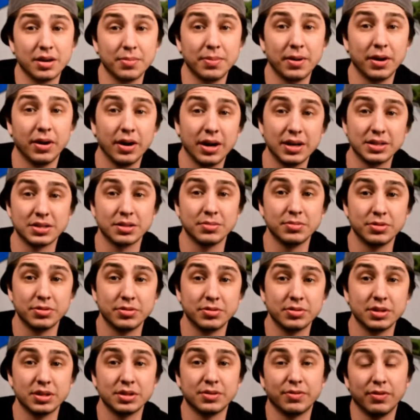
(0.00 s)
about as I'm
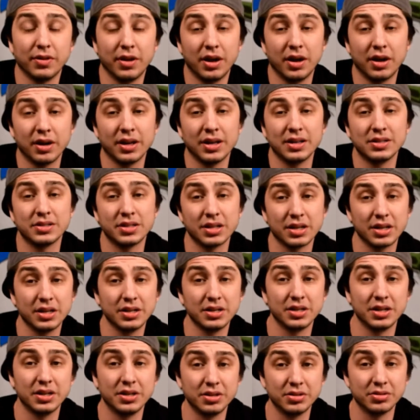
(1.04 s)
doing this vlog as it
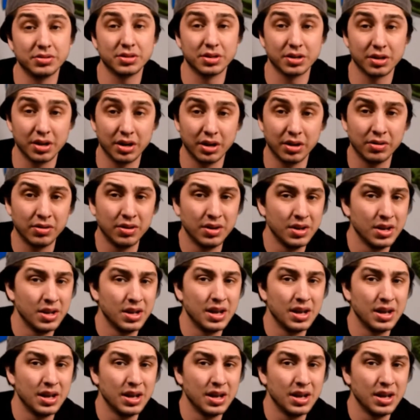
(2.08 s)
continues to go.